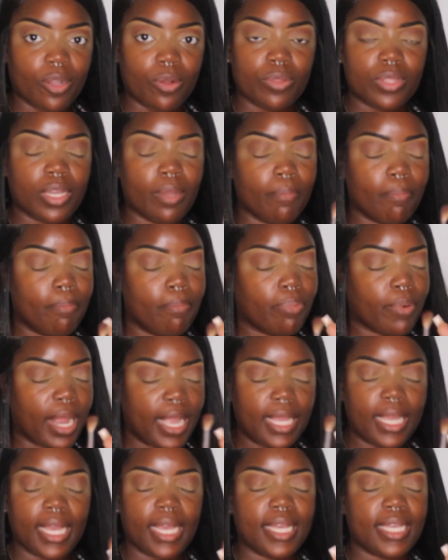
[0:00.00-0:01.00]
with their bright
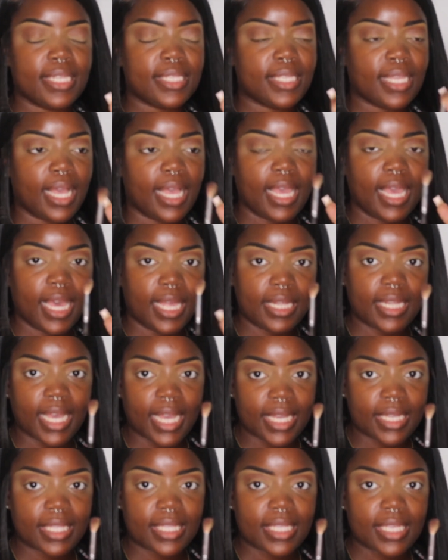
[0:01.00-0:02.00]
ass
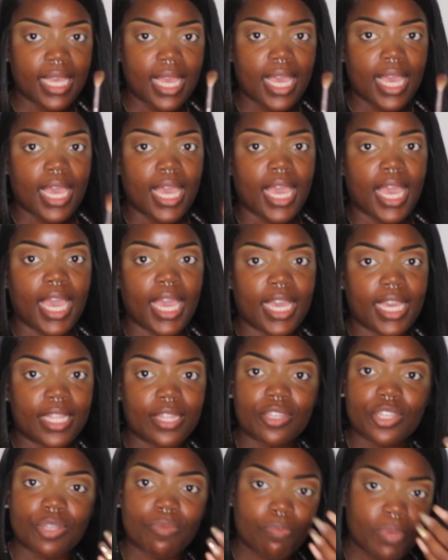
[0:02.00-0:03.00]
headlights, and
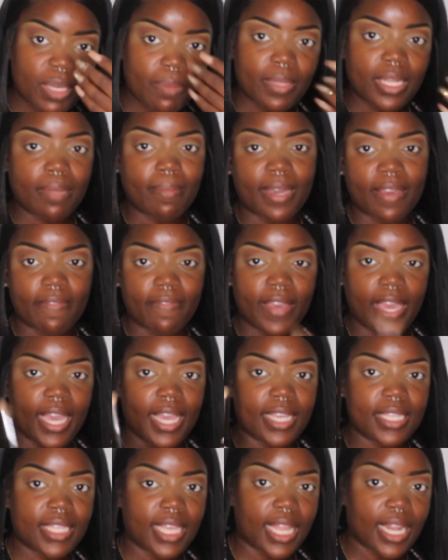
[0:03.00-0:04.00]
they're beaming in my
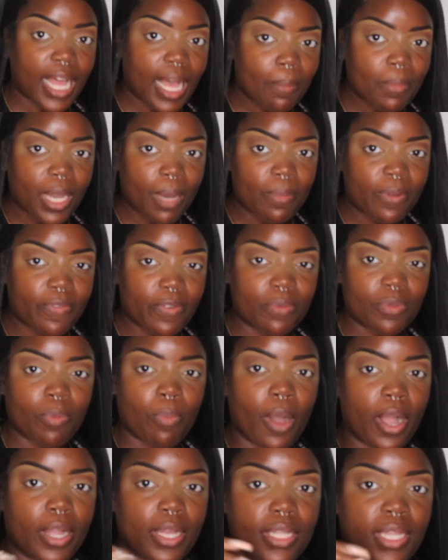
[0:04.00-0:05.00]
face, and I'm coming from the
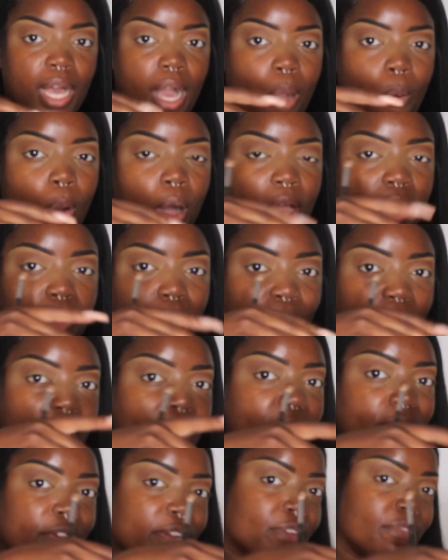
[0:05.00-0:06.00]
parking lot walking right in
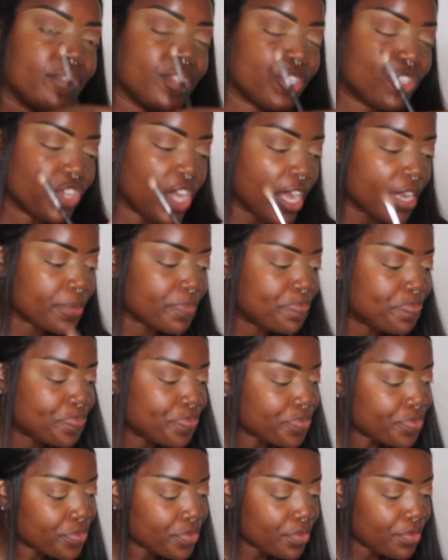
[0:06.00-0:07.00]
front of this truck.
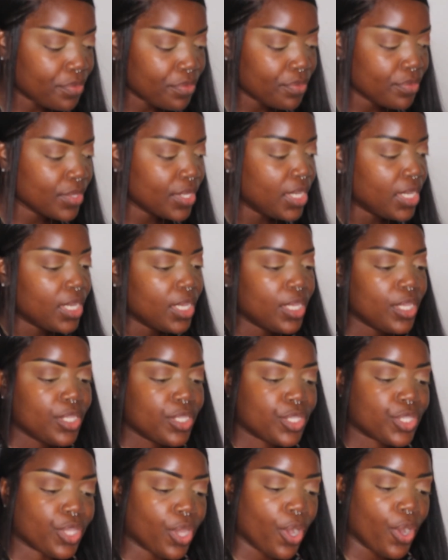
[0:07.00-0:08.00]

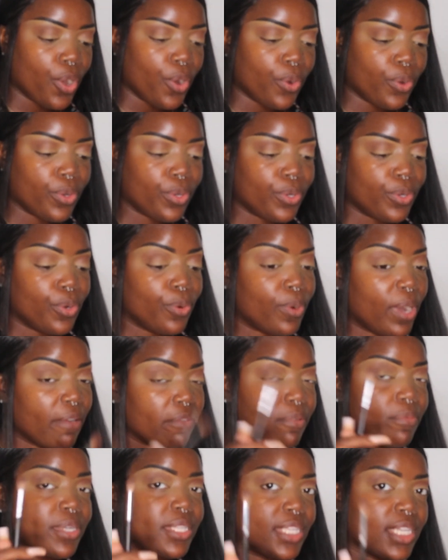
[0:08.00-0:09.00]
So
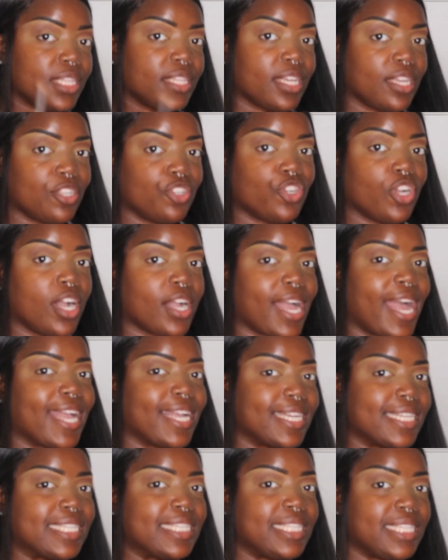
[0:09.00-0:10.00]
whoever was in that truck, I
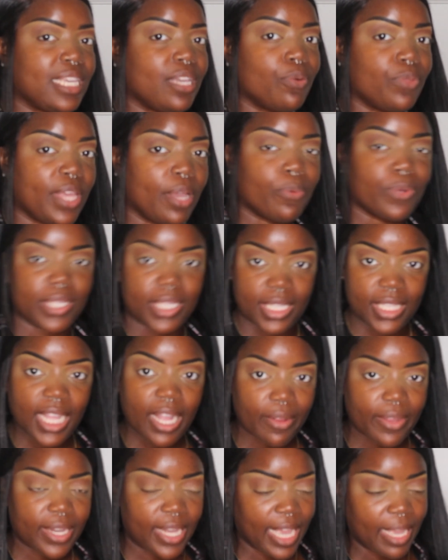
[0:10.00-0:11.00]
could see they were
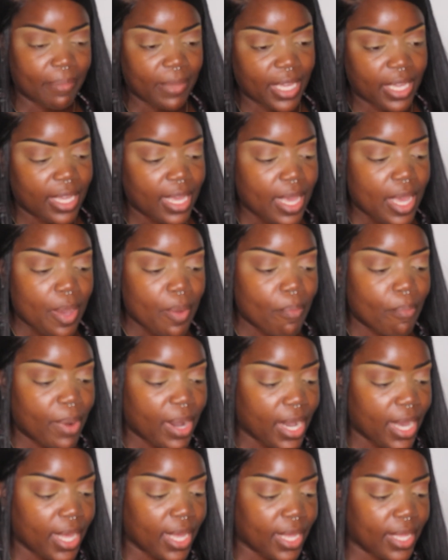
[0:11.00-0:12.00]
staring at me,
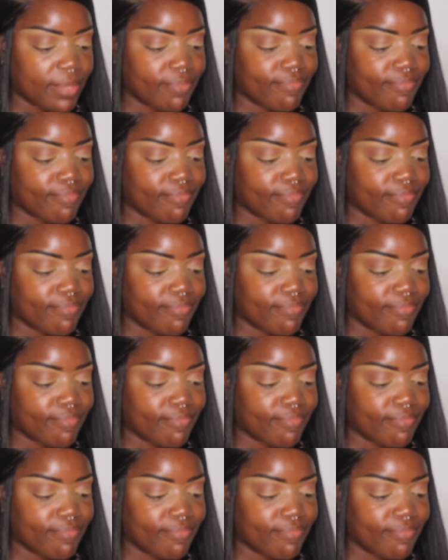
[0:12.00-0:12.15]
but